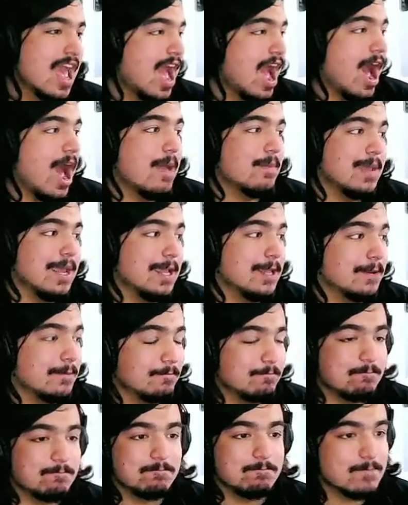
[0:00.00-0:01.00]
I mean,
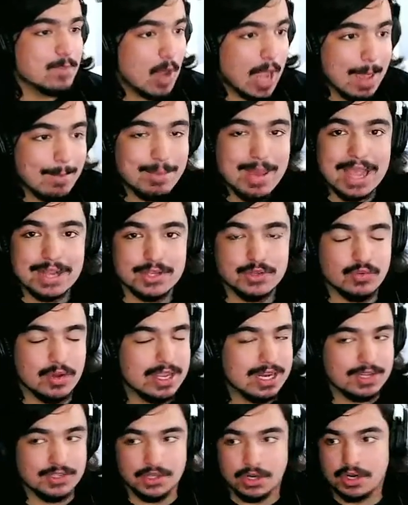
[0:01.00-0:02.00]
Impact's
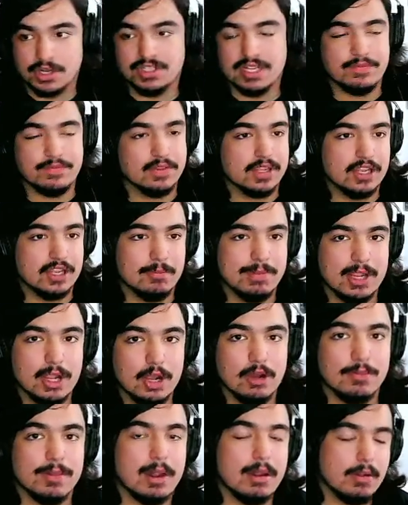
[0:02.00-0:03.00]
ratings are definitely going to be
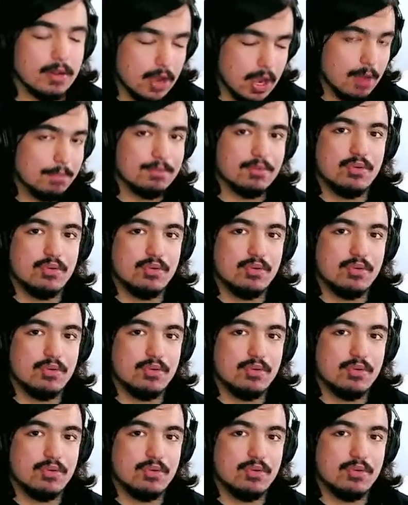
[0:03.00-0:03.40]
going up.